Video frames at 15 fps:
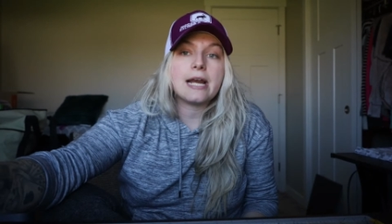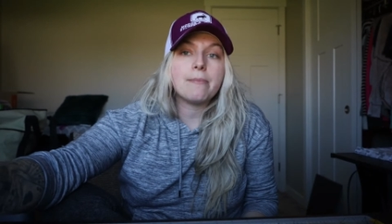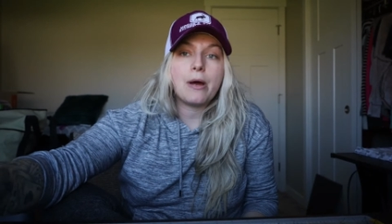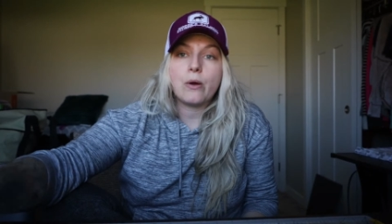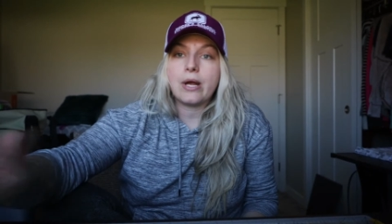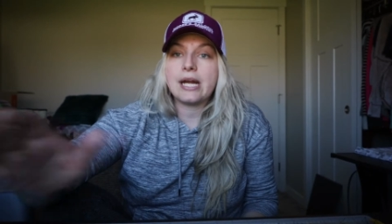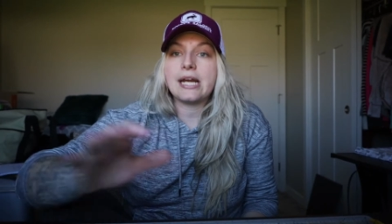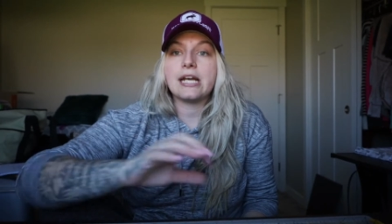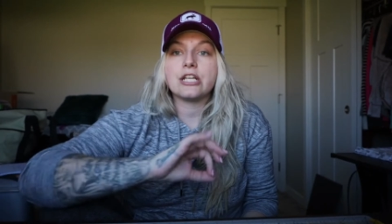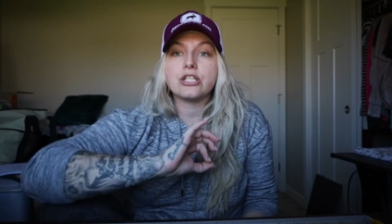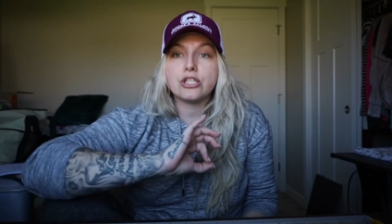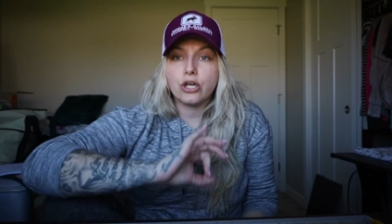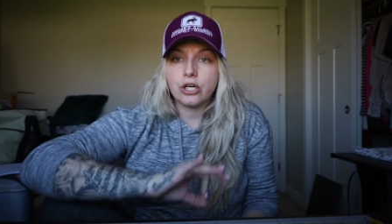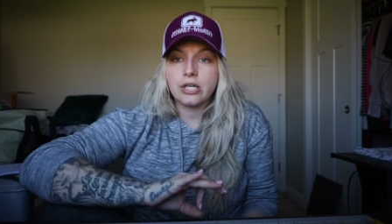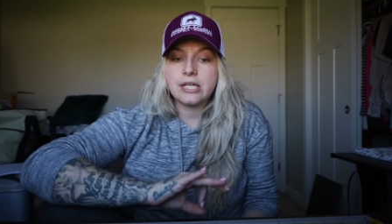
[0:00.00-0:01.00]
about getting a
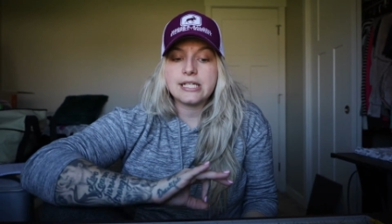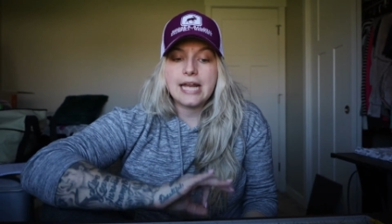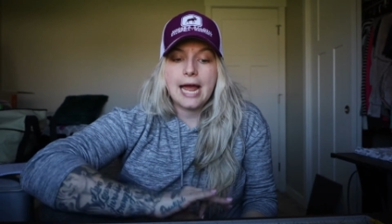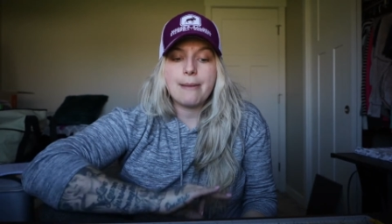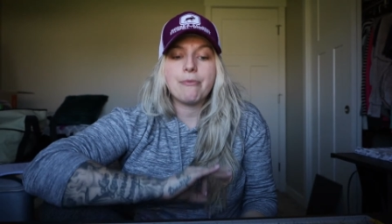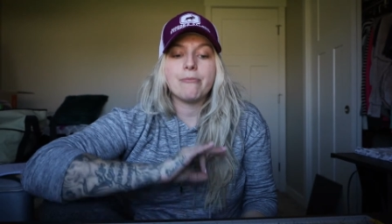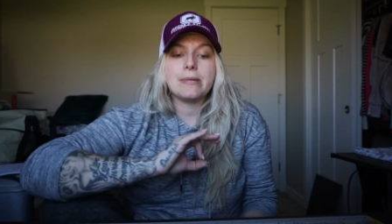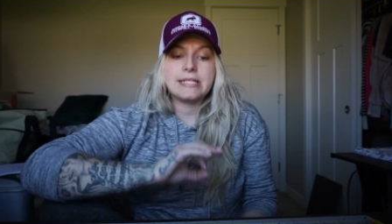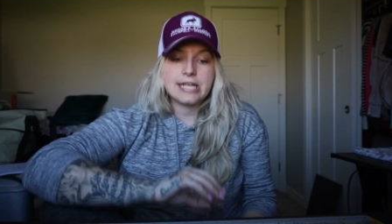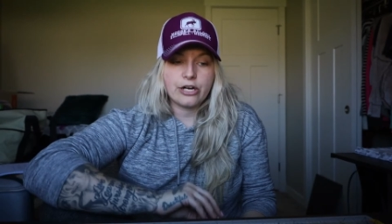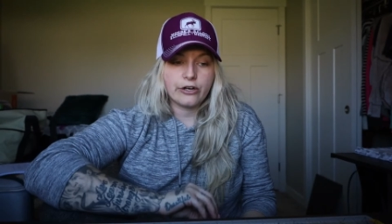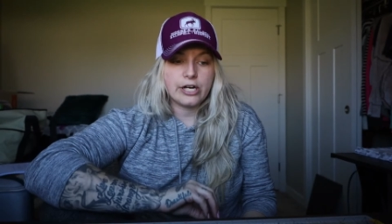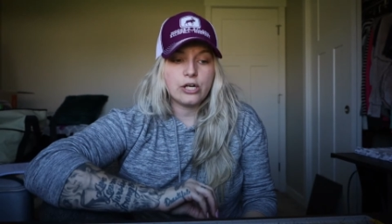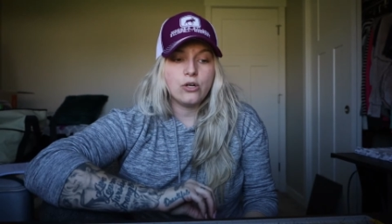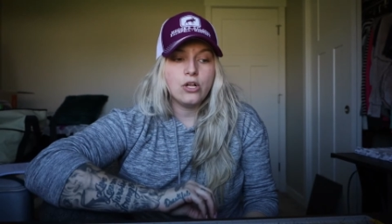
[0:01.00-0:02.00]
certain type of
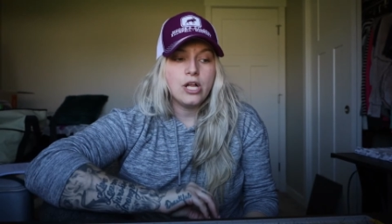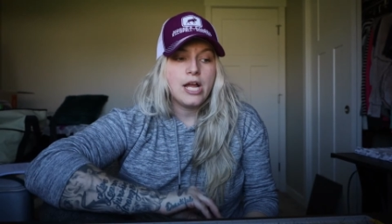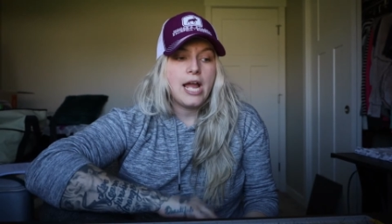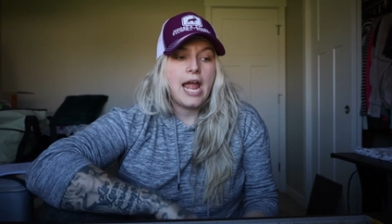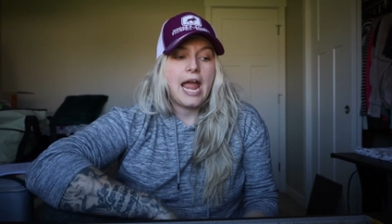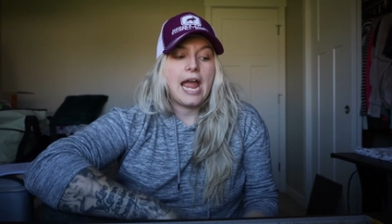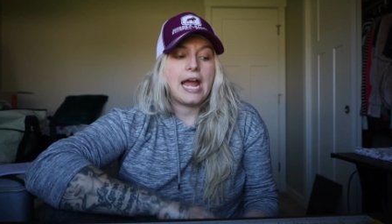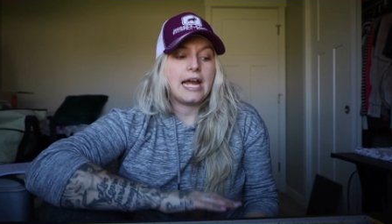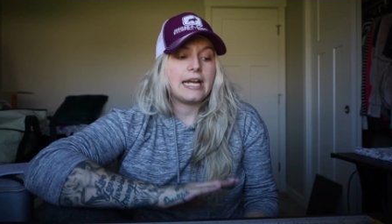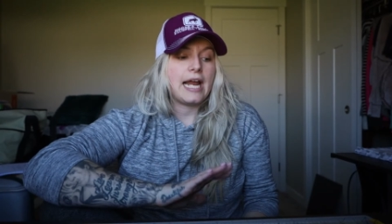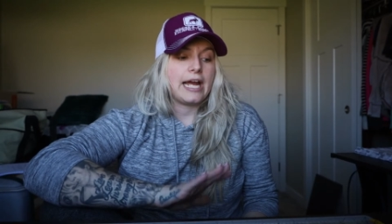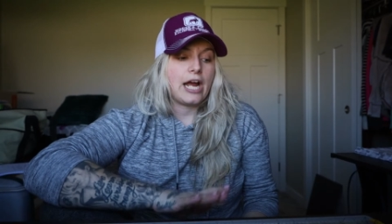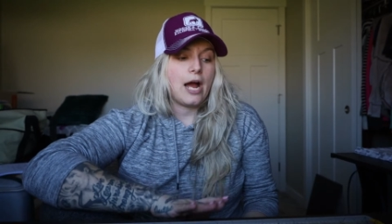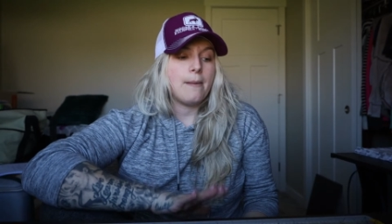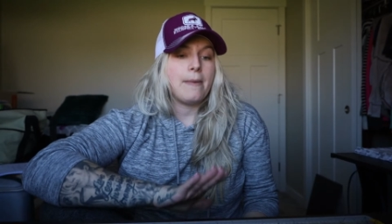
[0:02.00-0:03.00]
material, and
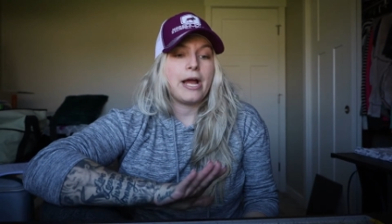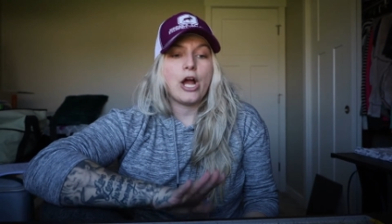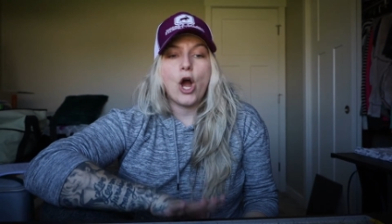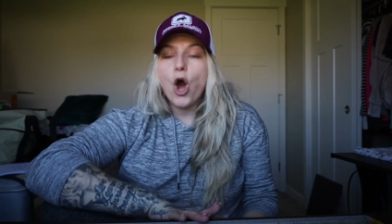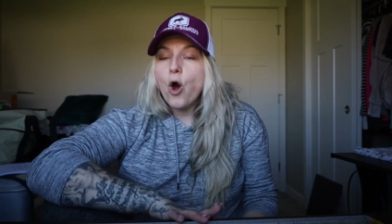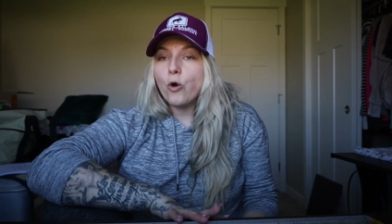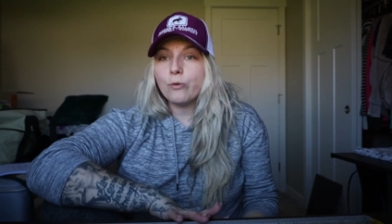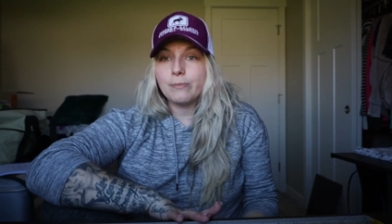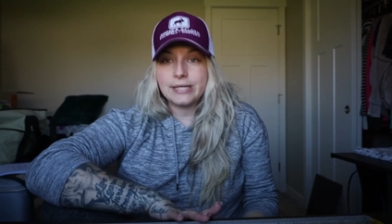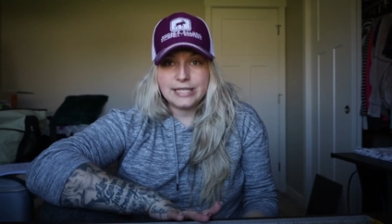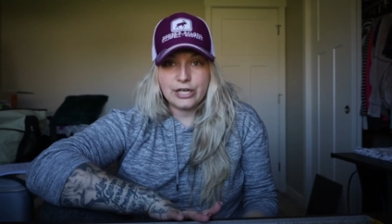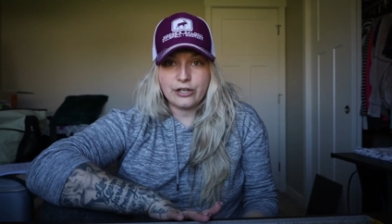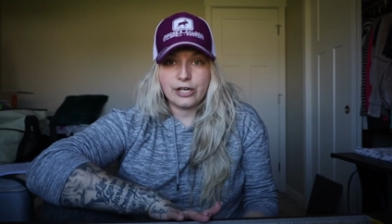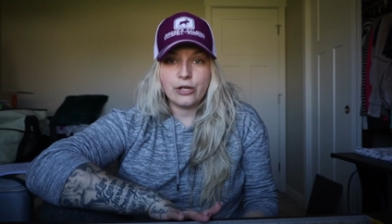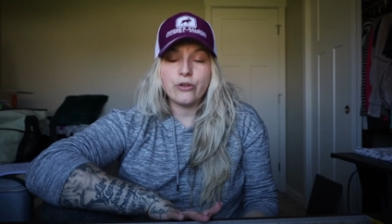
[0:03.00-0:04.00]
I got my own
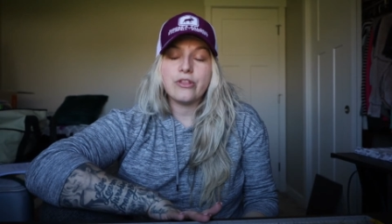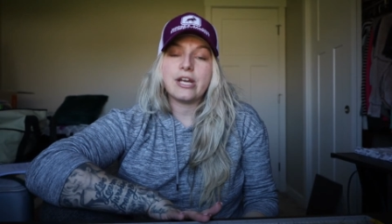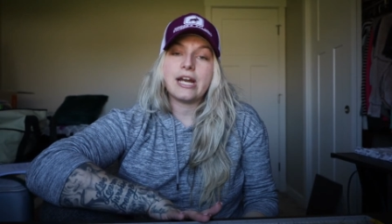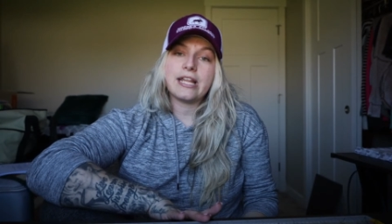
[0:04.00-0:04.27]
material that